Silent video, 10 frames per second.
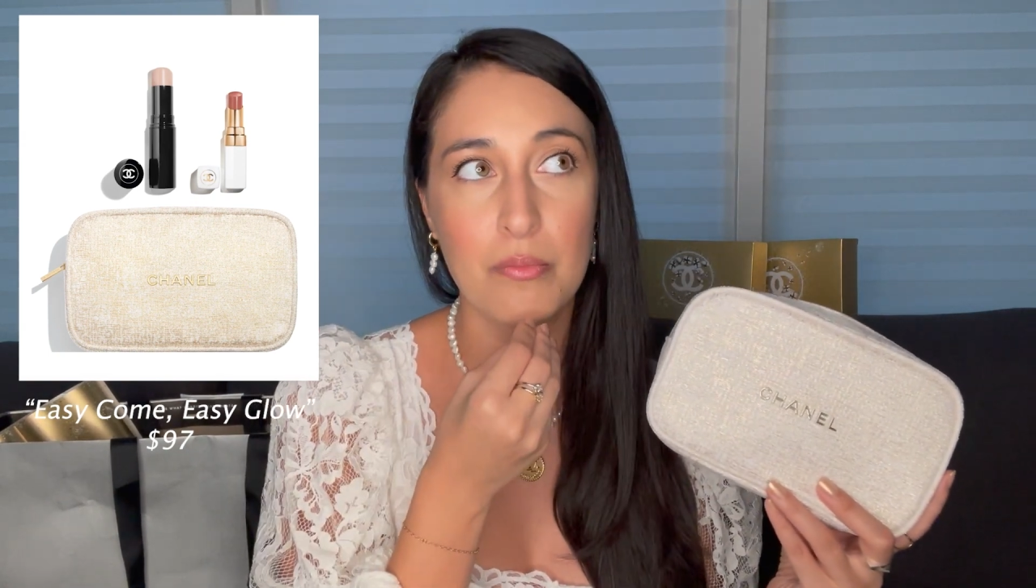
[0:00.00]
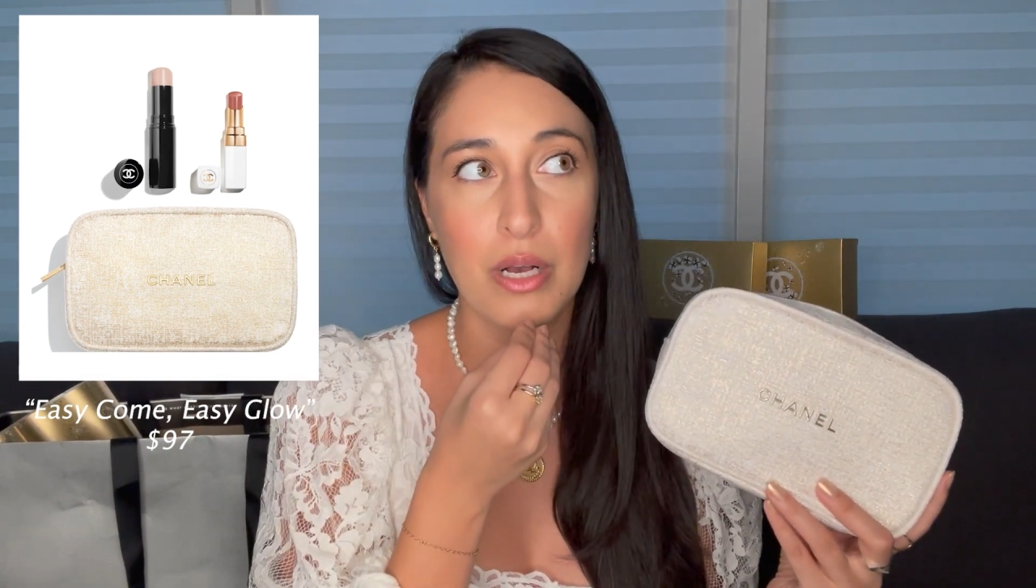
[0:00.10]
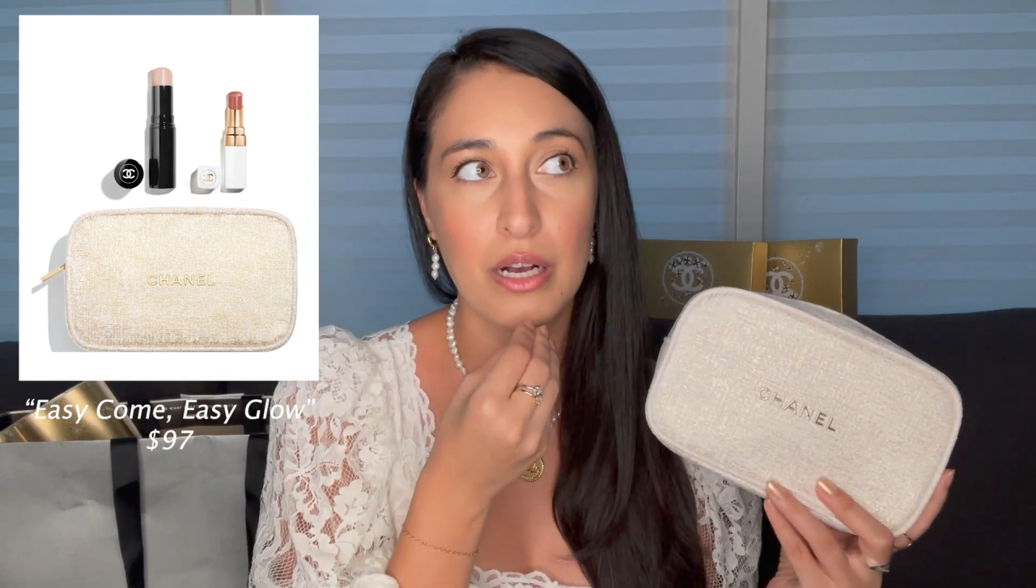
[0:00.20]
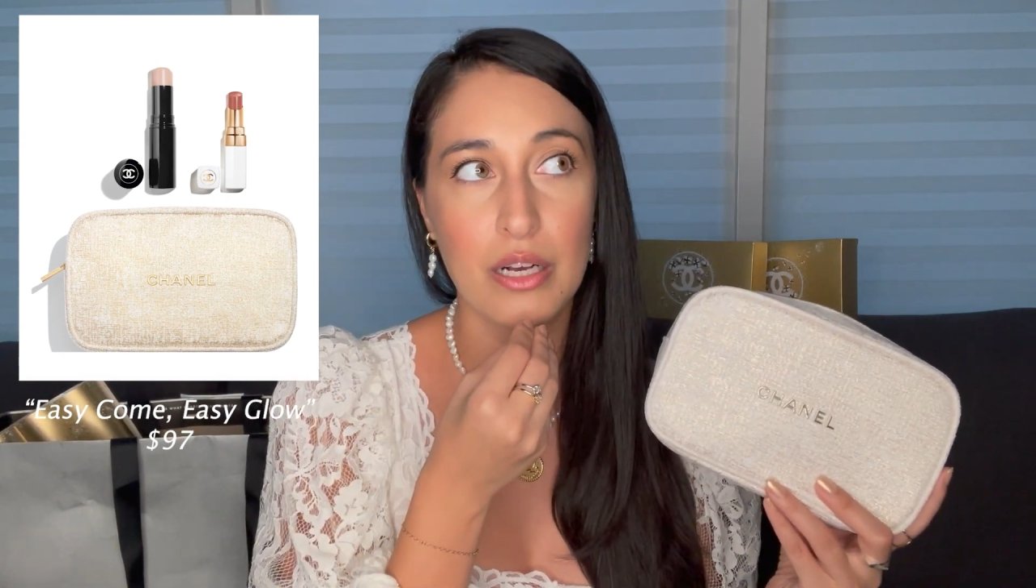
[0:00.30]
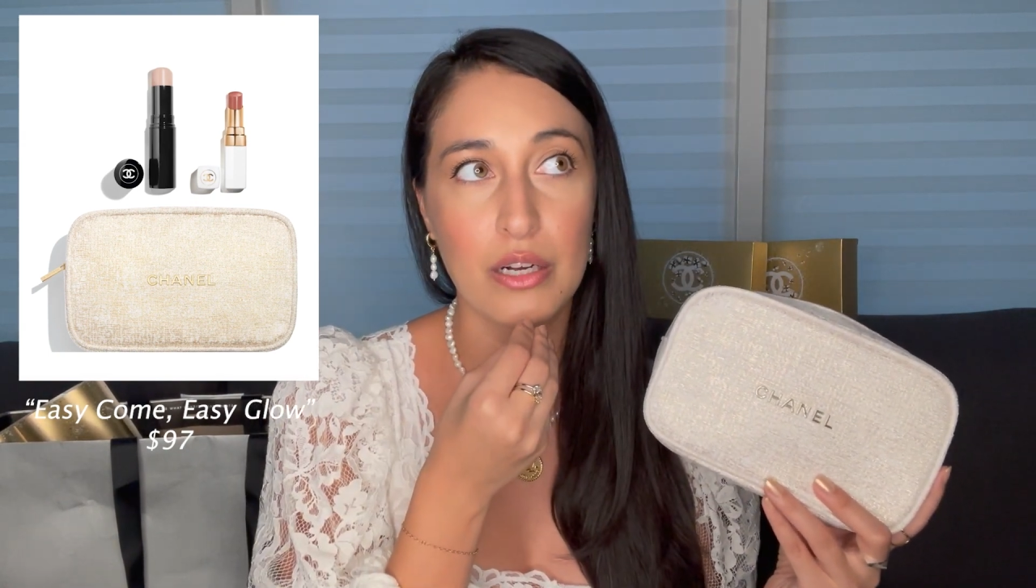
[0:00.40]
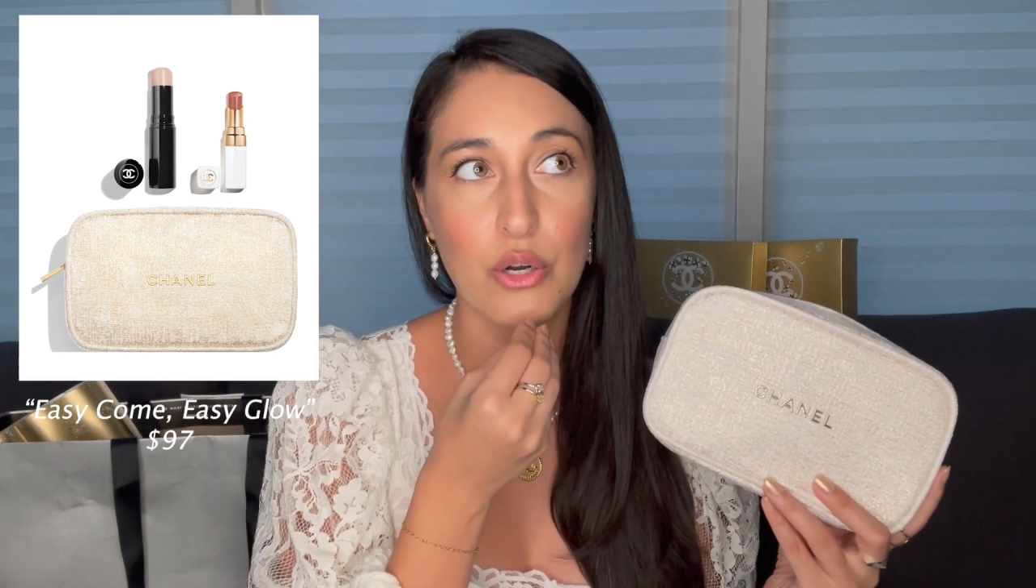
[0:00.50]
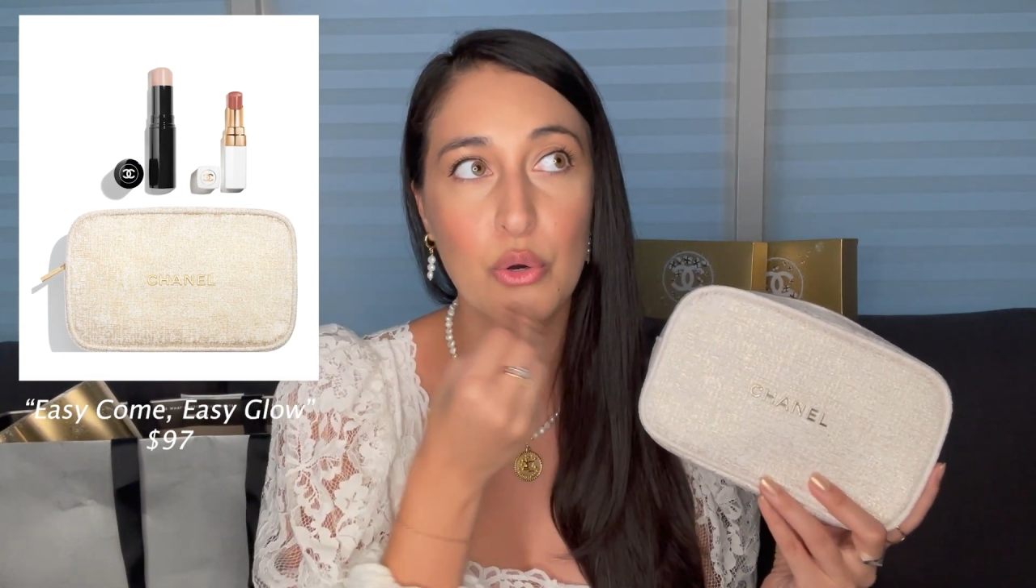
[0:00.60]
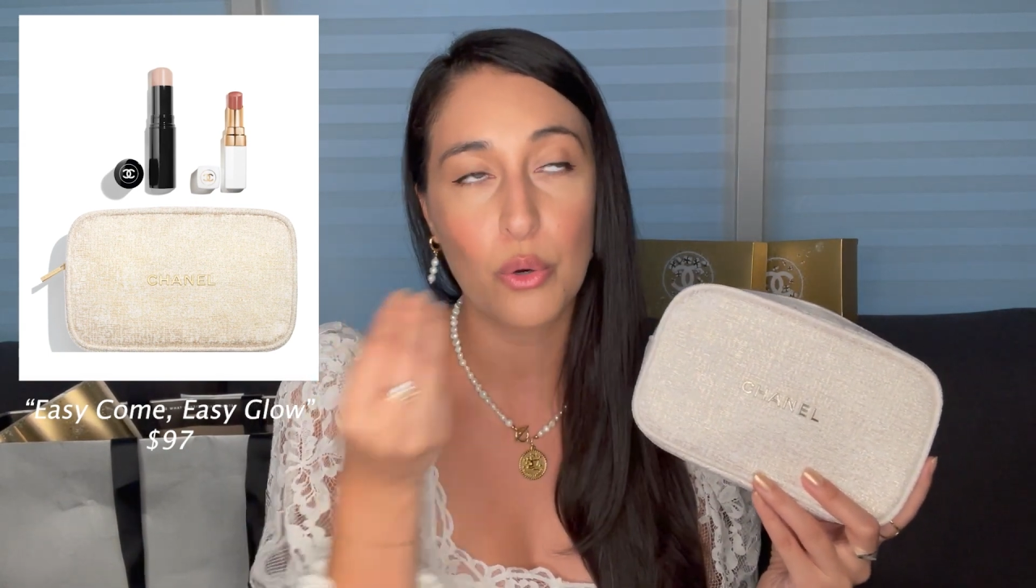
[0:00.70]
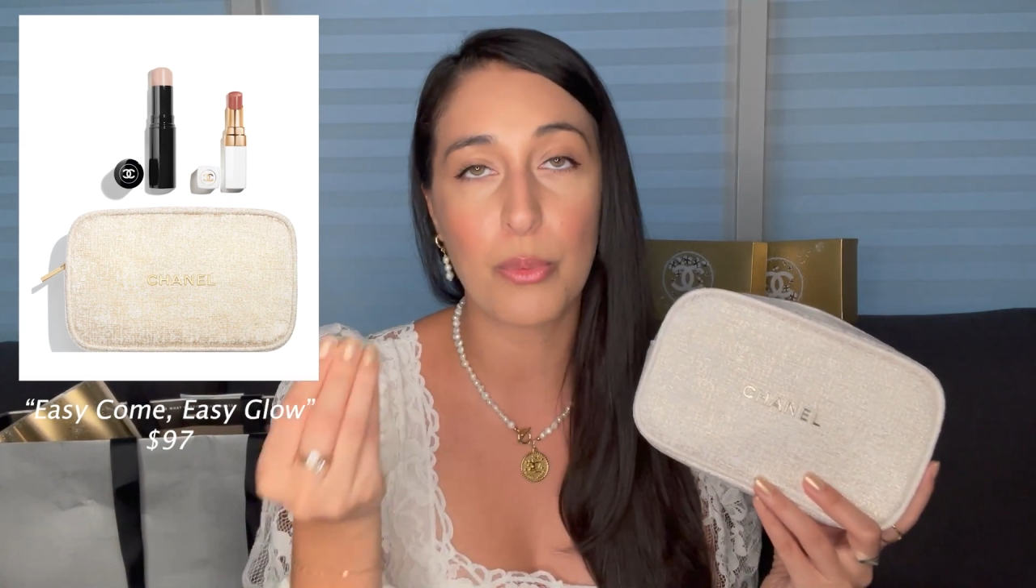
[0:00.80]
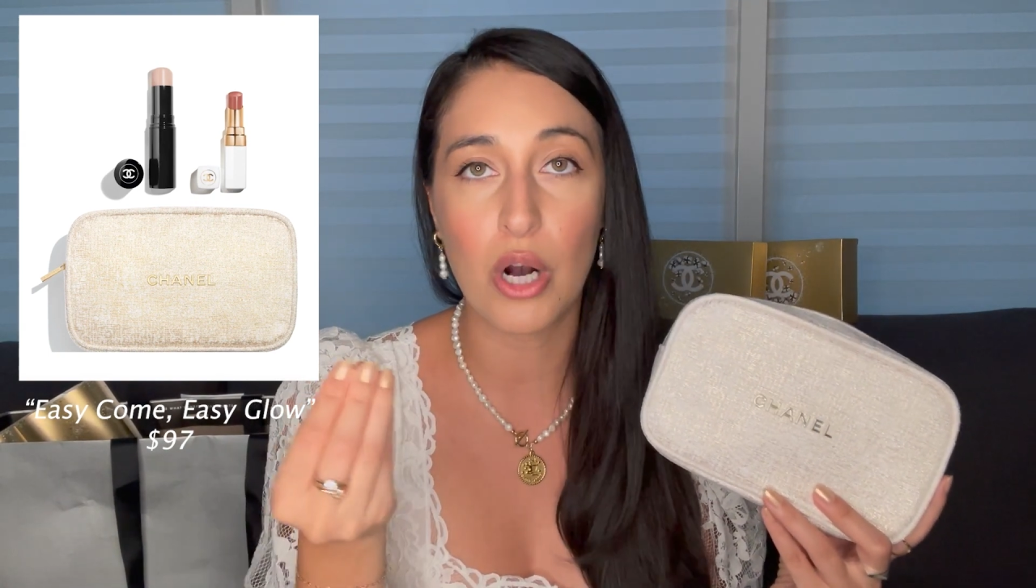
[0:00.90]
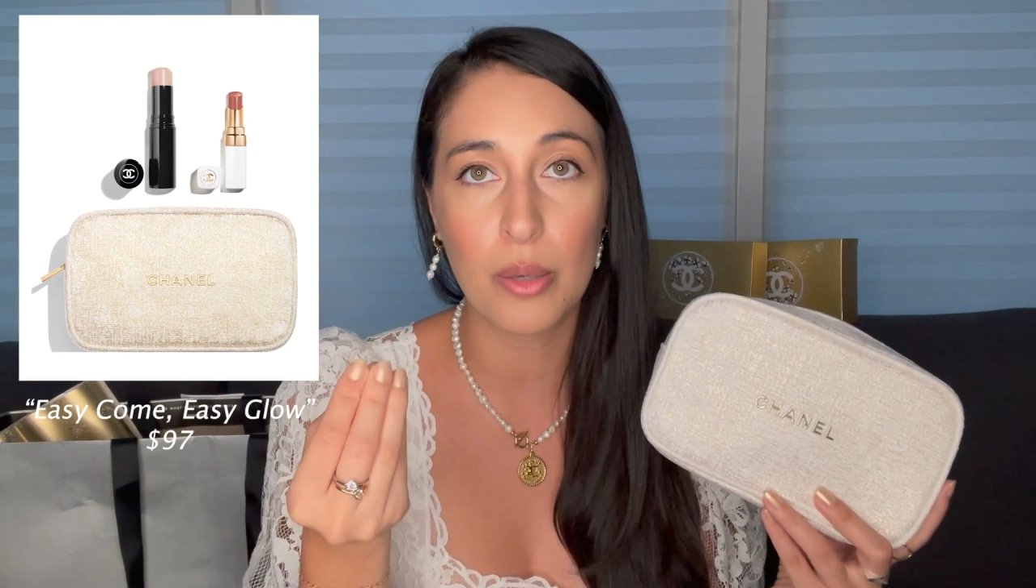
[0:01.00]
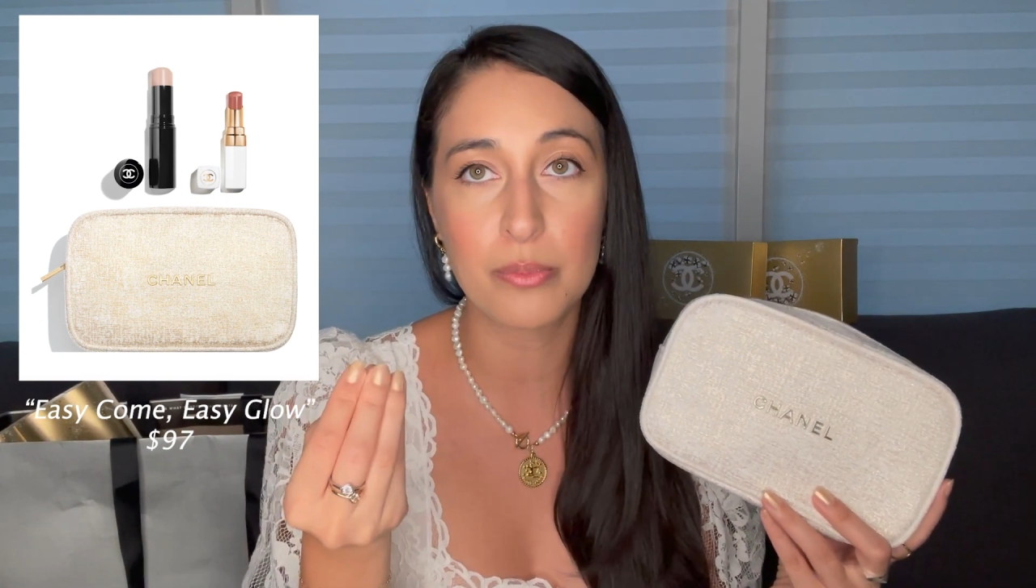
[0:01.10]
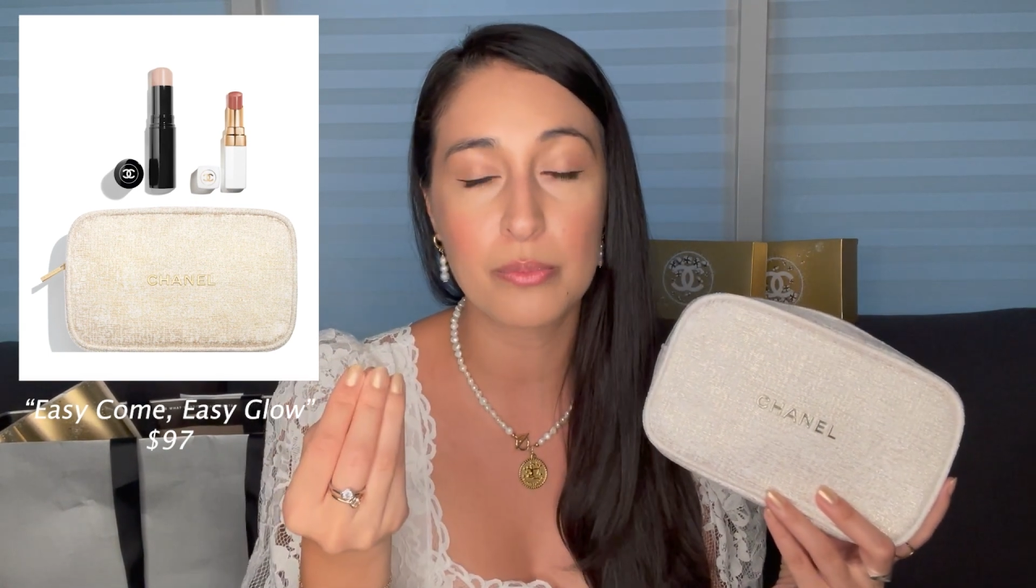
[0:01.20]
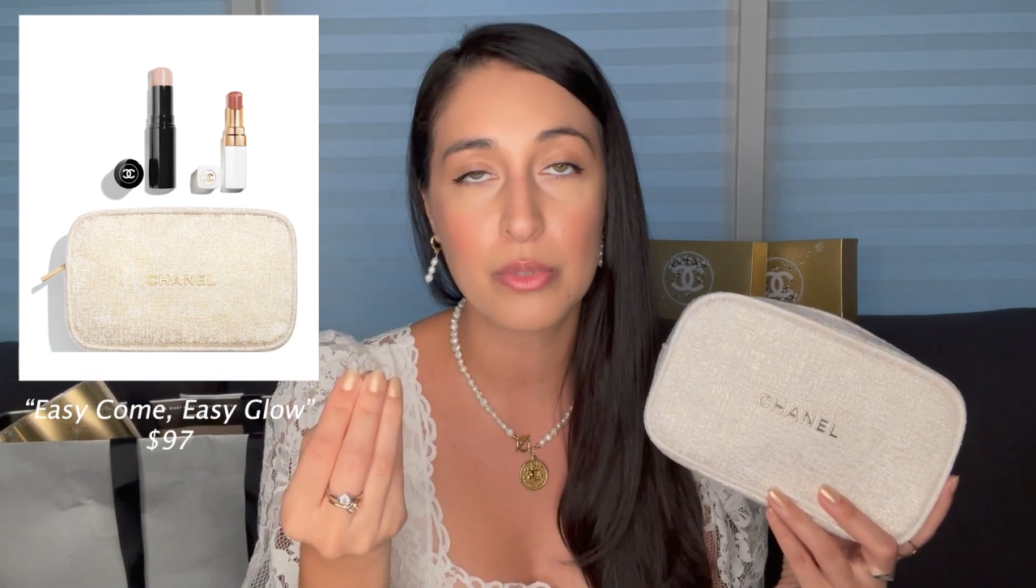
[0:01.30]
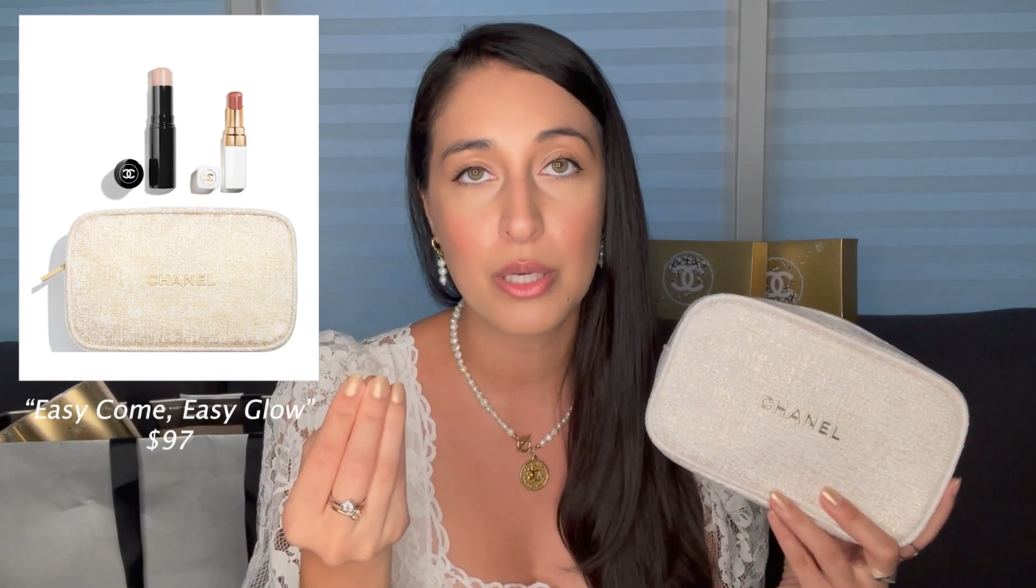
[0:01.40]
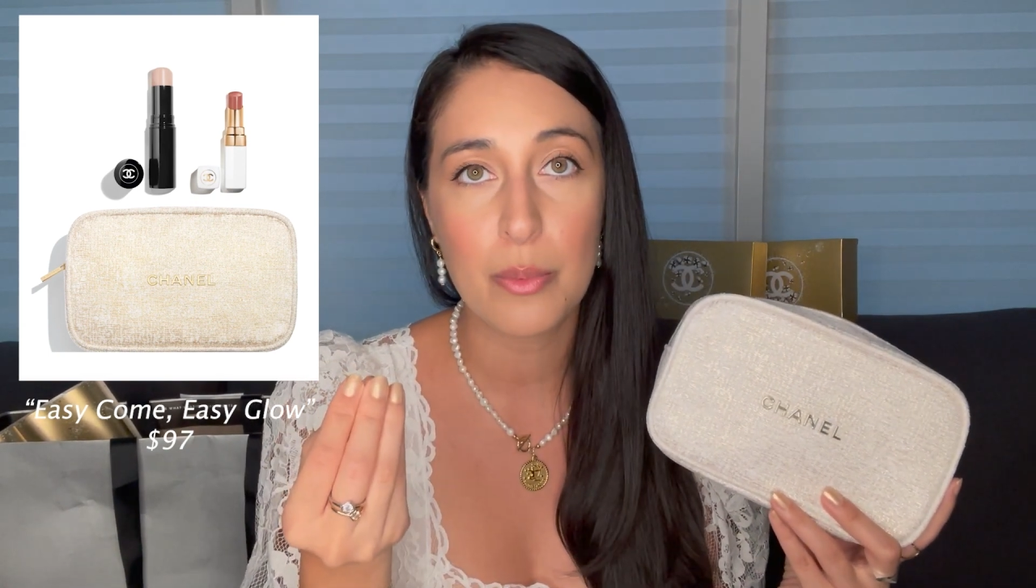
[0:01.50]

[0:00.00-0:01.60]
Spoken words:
Cocoa Bomb,